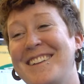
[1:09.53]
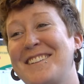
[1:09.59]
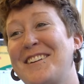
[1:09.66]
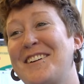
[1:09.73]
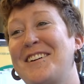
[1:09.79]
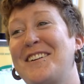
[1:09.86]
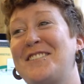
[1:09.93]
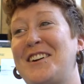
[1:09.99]

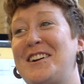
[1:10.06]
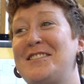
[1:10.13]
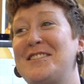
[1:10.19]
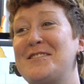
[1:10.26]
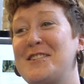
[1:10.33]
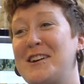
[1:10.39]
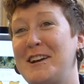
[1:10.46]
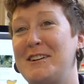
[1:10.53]
So apart
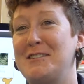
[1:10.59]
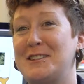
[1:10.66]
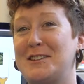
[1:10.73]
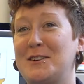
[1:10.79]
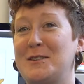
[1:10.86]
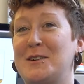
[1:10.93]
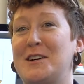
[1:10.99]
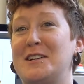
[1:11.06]
from working with
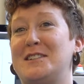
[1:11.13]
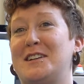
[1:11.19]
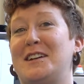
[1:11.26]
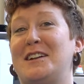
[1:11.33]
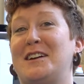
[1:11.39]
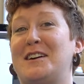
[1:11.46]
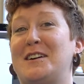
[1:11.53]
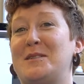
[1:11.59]
Totem
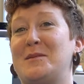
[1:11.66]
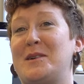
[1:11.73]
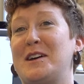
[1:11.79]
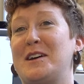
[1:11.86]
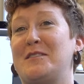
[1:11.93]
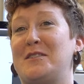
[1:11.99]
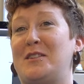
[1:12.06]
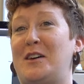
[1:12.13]
content, I
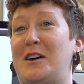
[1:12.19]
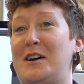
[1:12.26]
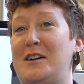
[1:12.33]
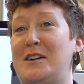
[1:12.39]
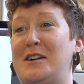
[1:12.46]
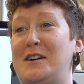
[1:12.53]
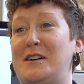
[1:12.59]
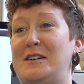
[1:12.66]
have a
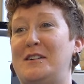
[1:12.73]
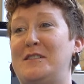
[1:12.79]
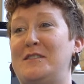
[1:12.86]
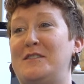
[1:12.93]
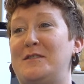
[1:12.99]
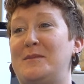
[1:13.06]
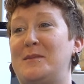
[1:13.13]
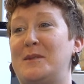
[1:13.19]
lot of
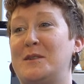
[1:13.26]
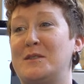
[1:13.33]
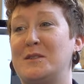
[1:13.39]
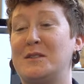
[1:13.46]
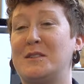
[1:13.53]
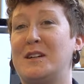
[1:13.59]
personal